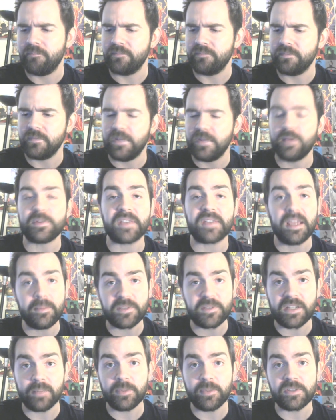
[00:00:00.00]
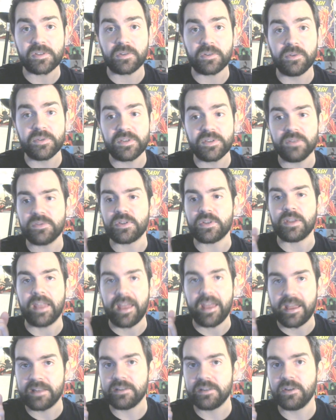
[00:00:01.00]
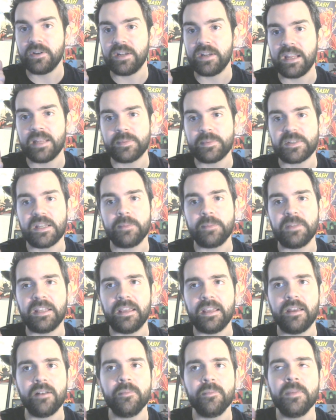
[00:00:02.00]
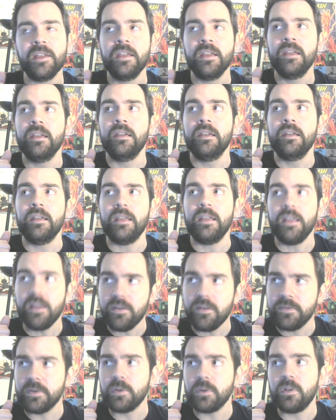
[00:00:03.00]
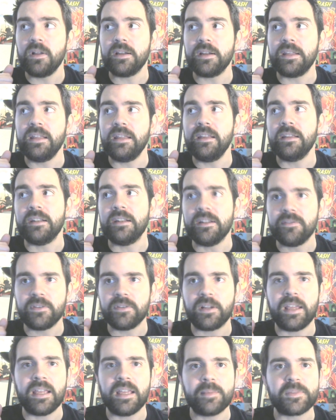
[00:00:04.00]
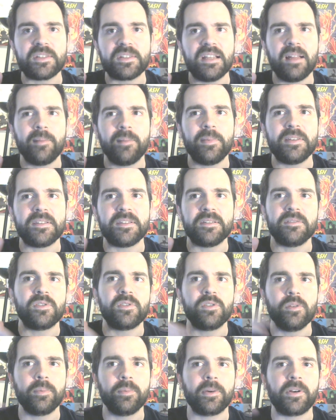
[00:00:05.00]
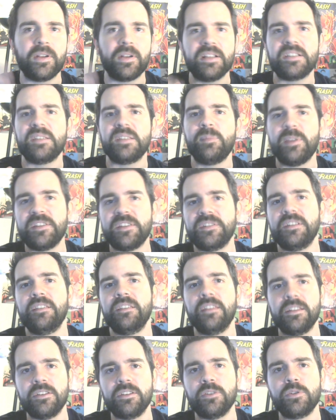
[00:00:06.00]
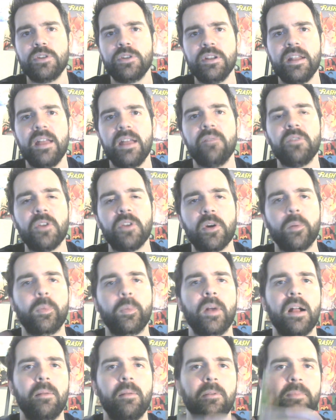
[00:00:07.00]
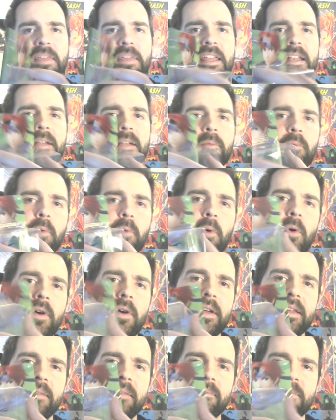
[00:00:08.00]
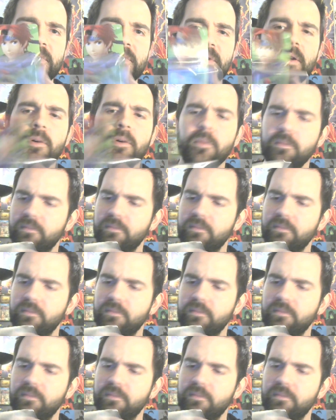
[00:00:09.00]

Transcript: He was GameStop exclusive, so you had to go to GameStop to get him. If you're lucky and if your GameStop isn't super crazy busy, then you should have no problem getting Roy. So,